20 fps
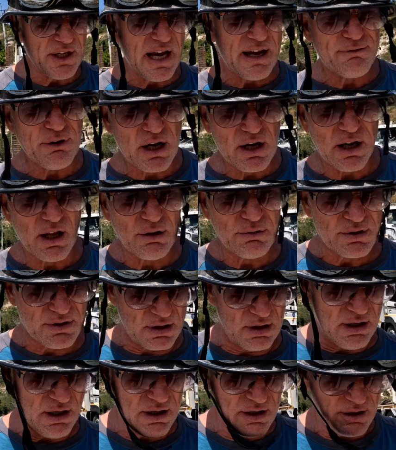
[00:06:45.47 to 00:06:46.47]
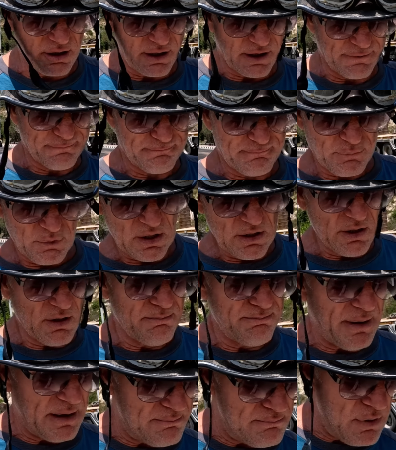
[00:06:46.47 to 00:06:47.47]
want to have a closer look.
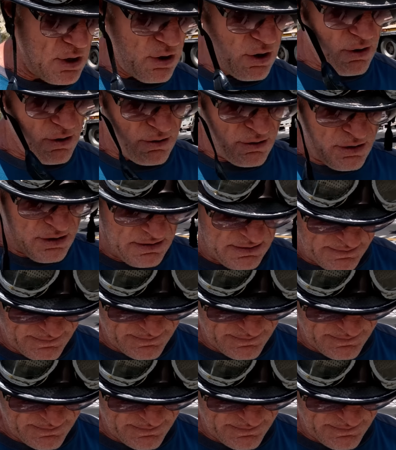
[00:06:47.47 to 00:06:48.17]
But more